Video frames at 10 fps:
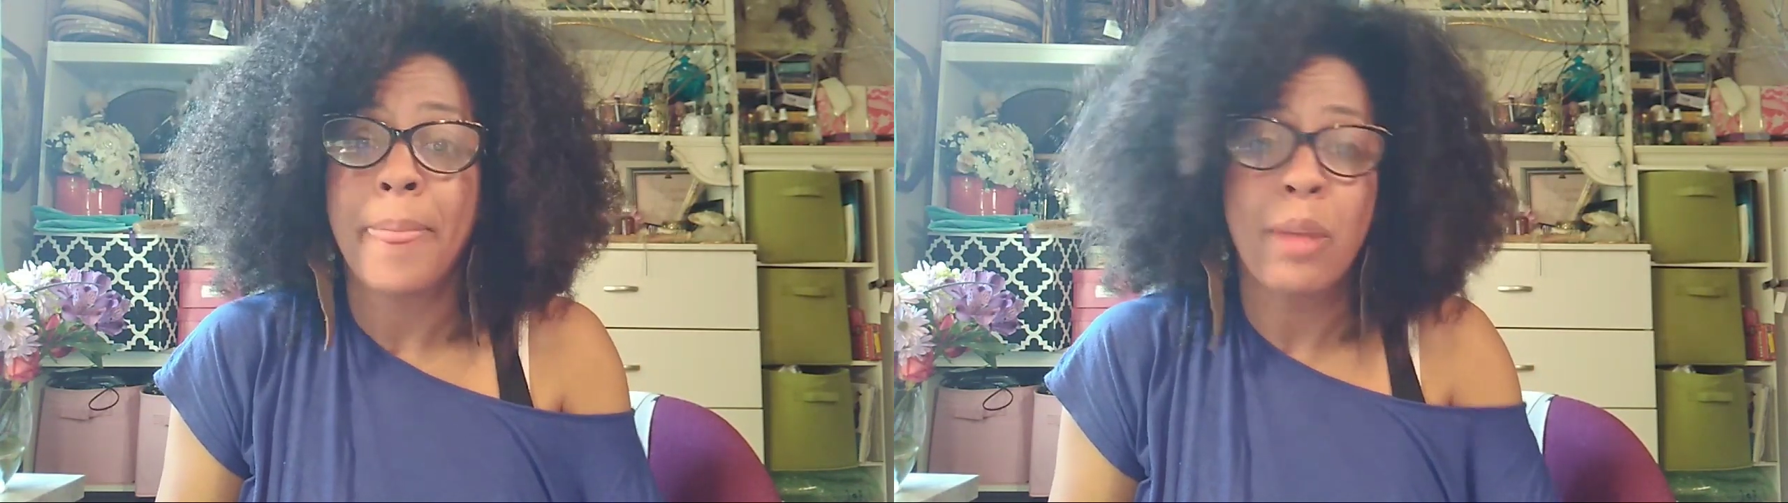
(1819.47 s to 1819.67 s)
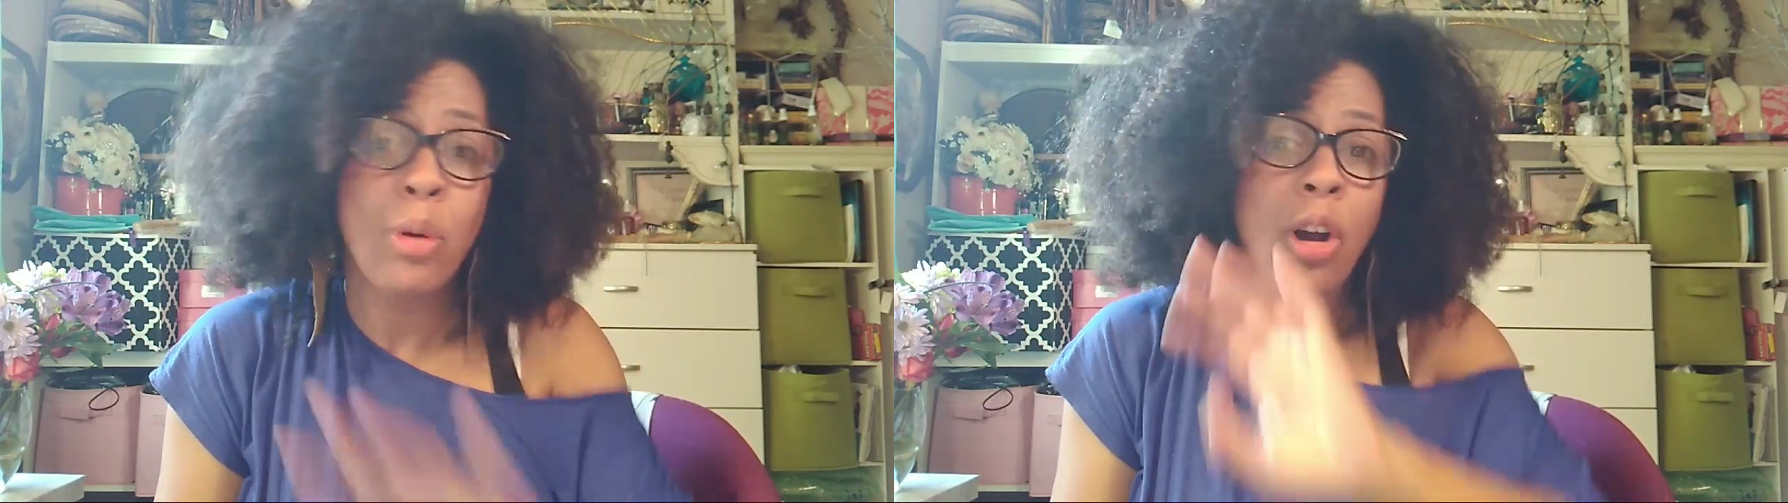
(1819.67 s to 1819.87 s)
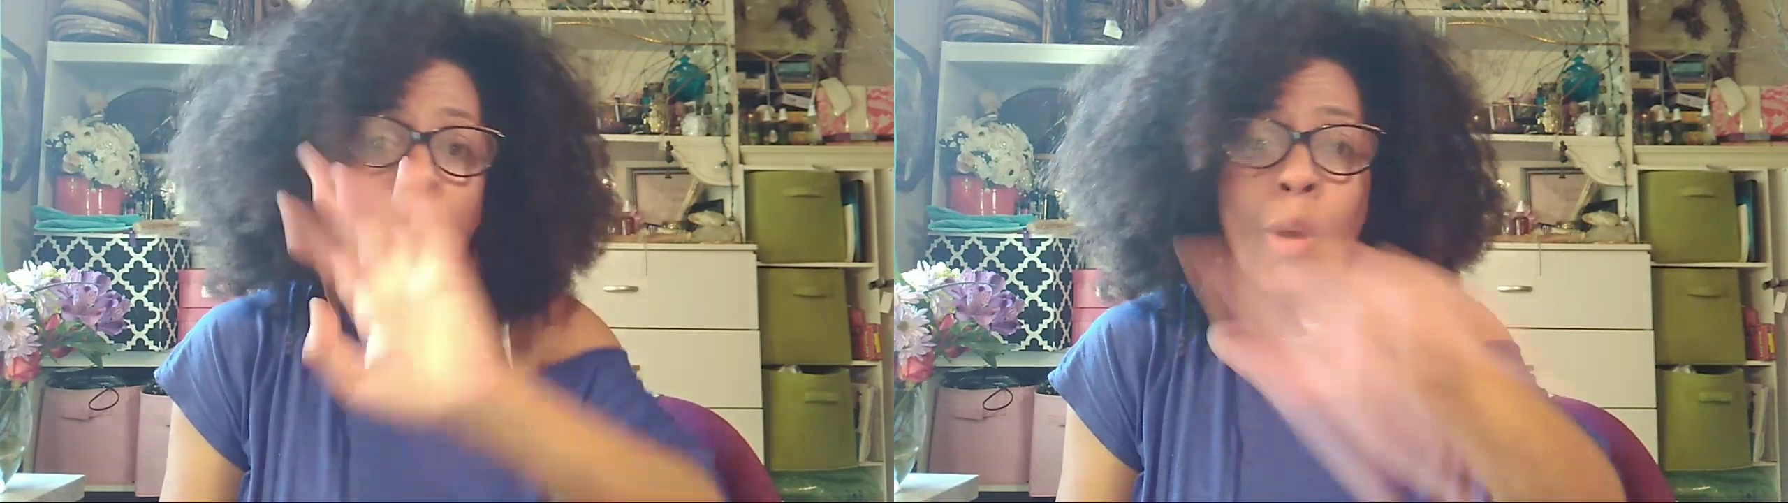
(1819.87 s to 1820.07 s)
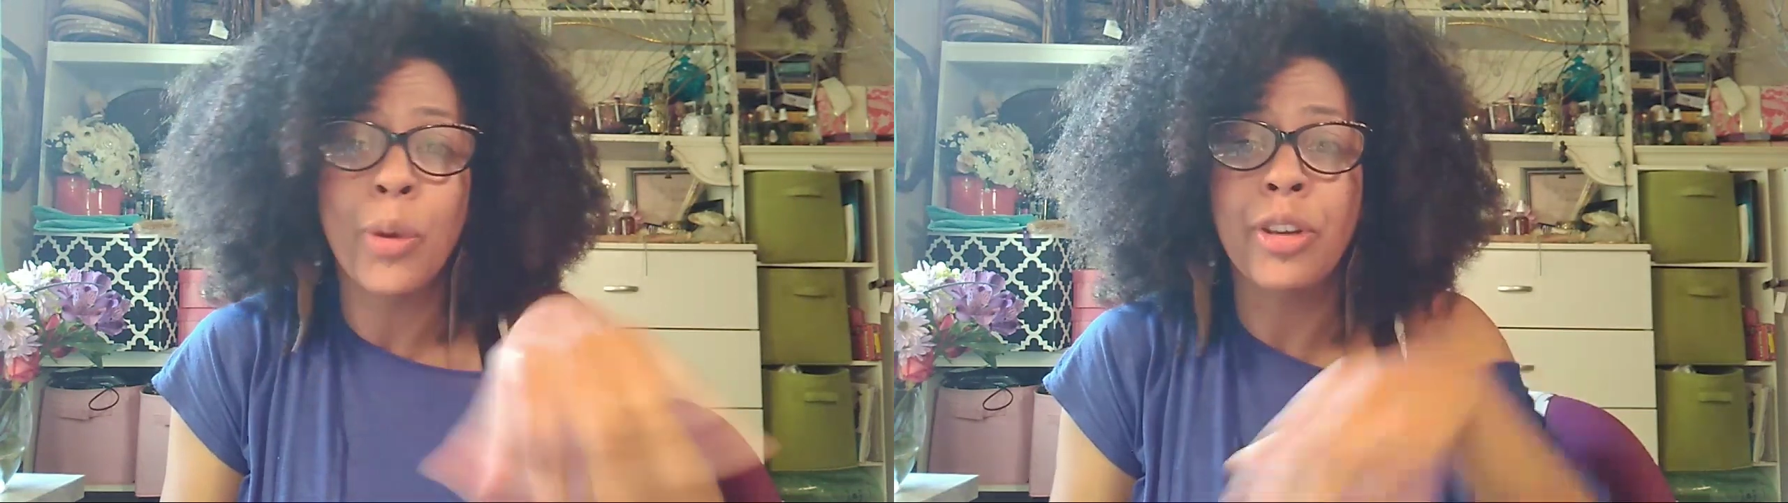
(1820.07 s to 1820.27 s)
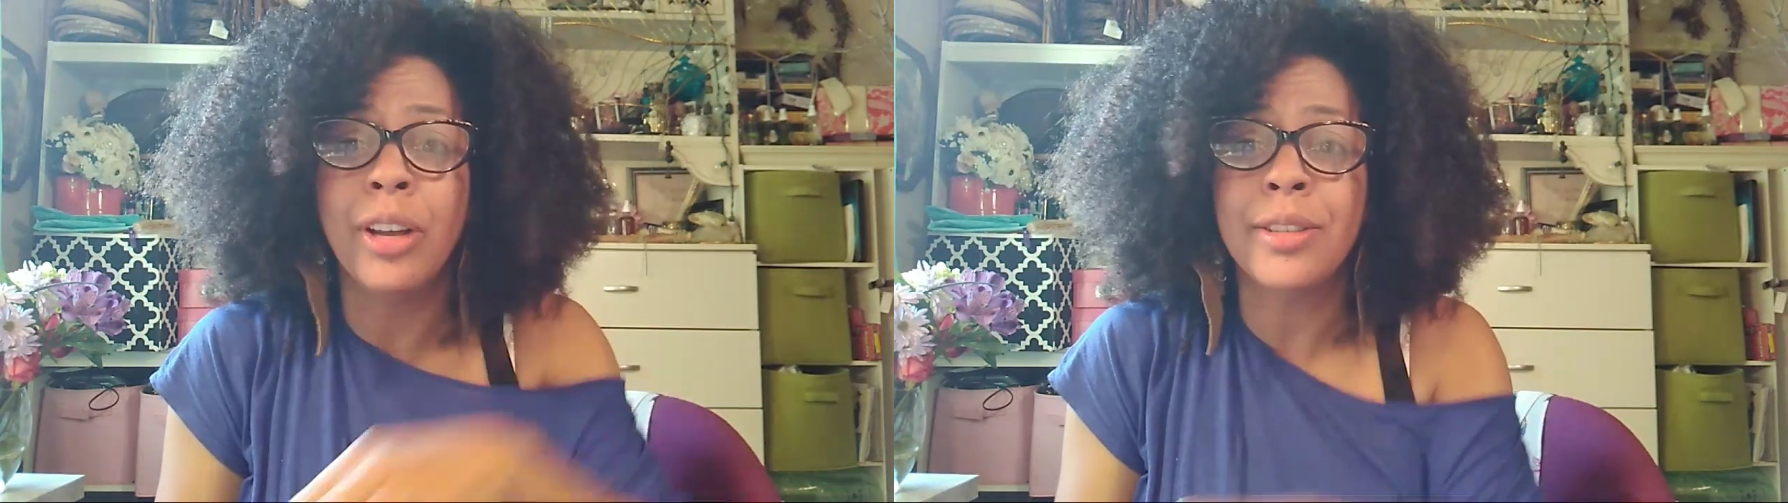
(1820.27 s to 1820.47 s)
We're all
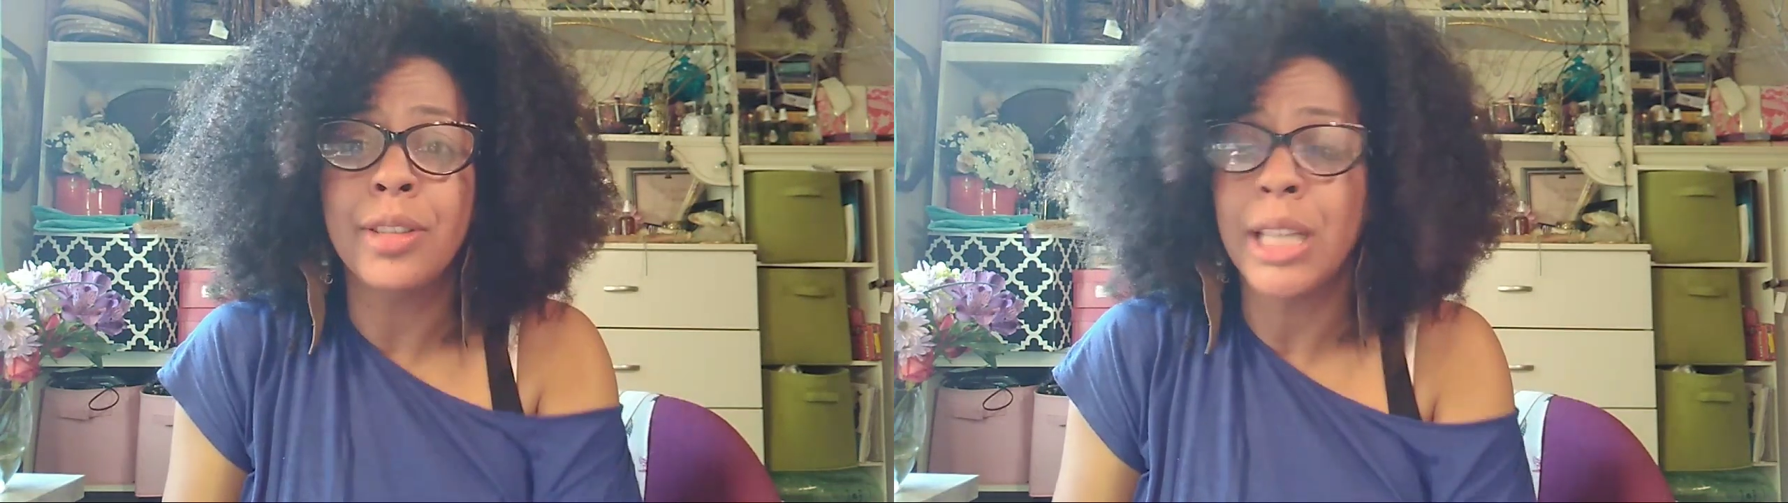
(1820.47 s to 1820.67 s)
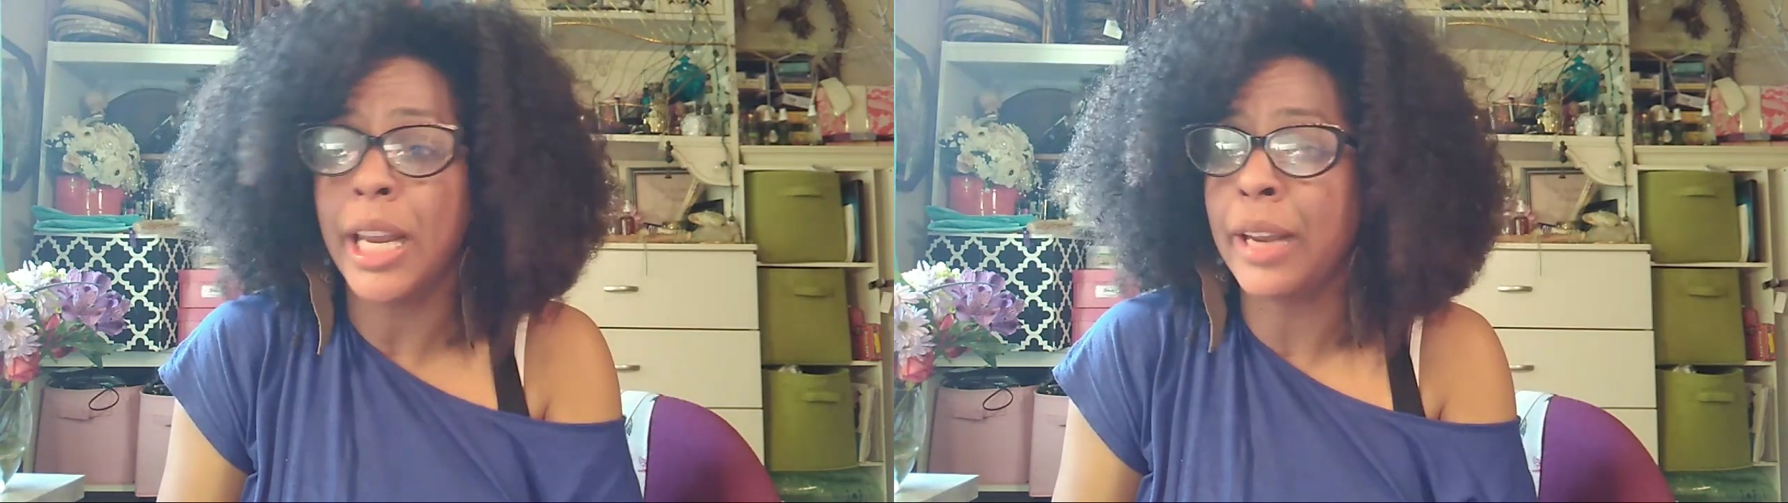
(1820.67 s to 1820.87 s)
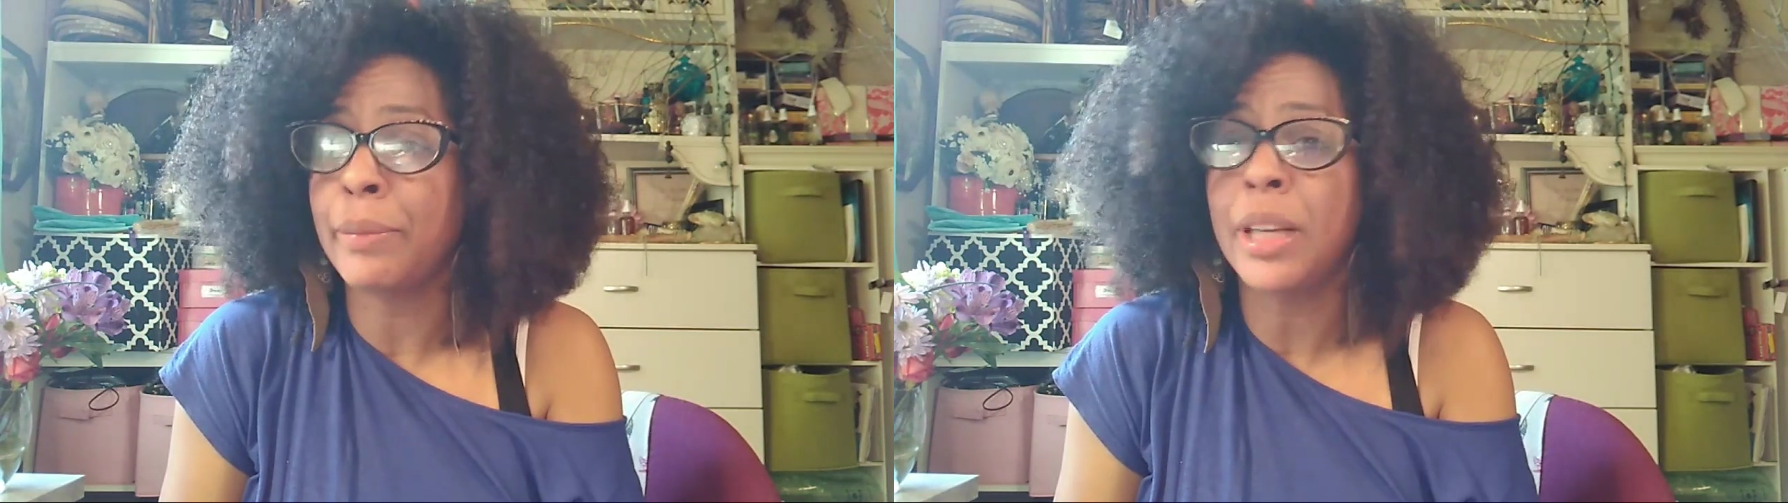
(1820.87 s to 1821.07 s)
what you guys are saying,